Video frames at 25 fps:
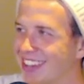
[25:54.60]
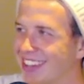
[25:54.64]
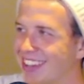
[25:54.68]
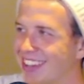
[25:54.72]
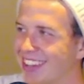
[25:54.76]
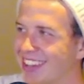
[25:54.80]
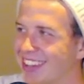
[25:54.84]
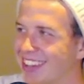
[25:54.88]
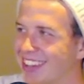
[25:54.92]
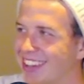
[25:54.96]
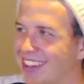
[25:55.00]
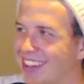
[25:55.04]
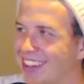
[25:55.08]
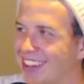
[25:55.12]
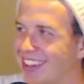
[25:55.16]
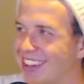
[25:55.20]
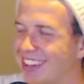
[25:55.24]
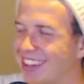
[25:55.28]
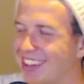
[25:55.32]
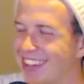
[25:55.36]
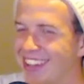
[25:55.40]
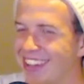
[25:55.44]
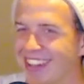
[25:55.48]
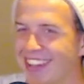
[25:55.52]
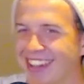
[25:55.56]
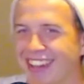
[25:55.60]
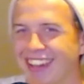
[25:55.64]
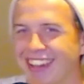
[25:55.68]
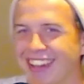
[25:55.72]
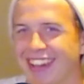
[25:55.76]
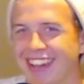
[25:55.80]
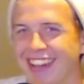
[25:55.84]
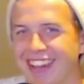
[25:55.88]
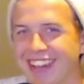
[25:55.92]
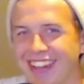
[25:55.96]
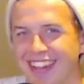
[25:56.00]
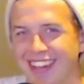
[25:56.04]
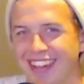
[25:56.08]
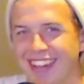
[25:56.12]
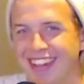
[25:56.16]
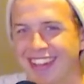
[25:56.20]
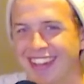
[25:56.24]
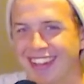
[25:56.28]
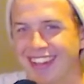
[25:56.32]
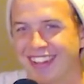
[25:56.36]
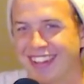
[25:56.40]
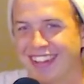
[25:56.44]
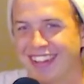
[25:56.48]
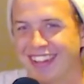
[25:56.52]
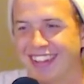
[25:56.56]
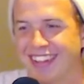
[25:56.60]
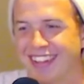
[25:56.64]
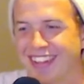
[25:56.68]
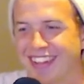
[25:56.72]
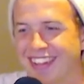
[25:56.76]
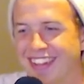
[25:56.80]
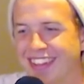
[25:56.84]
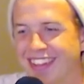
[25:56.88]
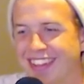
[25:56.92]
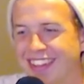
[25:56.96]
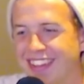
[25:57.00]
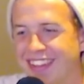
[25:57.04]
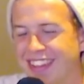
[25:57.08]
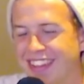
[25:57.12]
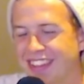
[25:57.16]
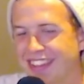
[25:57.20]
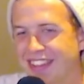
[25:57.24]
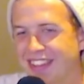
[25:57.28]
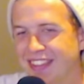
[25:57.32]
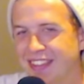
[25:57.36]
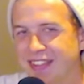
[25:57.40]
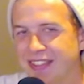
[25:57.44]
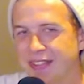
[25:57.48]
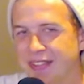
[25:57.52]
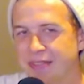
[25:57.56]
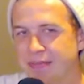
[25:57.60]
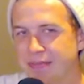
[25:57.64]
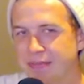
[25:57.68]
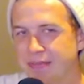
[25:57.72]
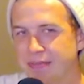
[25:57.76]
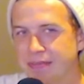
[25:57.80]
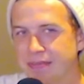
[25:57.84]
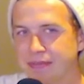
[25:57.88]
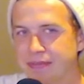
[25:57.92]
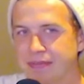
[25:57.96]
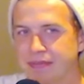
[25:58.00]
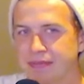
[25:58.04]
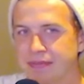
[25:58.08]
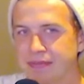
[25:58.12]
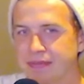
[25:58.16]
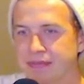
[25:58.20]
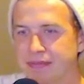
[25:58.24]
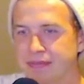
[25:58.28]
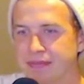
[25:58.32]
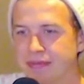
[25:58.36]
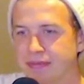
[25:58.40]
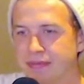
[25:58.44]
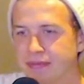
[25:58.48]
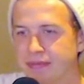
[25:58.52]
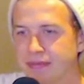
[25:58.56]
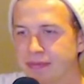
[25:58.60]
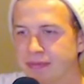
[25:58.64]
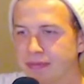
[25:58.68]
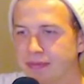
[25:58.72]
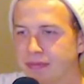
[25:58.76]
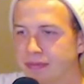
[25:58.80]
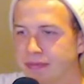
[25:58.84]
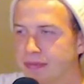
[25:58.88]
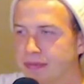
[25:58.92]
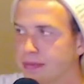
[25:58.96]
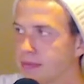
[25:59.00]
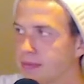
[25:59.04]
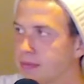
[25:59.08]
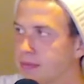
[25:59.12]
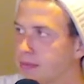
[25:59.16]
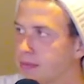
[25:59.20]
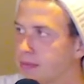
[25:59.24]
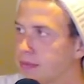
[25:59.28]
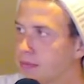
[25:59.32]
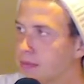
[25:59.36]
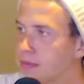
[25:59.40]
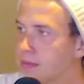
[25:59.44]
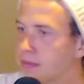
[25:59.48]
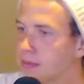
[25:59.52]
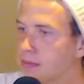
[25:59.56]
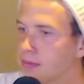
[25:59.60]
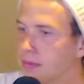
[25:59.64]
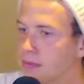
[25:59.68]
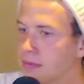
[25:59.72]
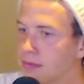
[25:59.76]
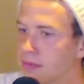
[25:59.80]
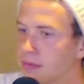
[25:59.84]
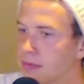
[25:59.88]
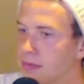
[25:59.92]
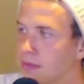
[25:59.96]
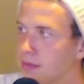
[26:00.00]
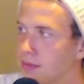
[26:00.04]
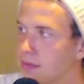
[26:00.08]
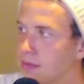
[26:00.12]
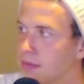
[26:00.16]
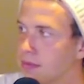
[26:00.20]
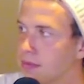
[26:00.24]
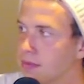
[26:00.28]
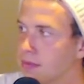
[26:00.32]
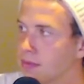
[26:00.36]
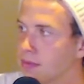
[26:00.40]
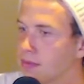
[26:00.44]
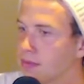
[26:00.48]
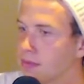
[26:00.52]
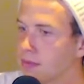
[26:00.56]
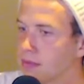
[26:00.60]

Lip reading: This person isn't speaking.